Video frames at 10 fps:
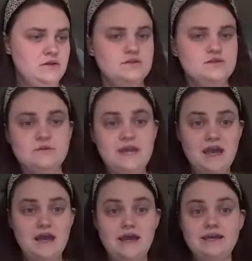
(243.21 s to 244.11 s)
So we
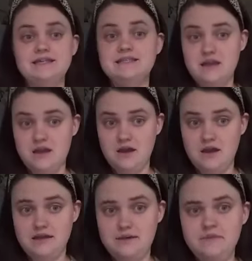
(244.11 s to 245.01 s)
had
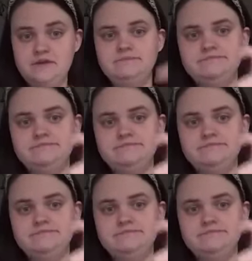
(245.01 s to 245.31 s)
time.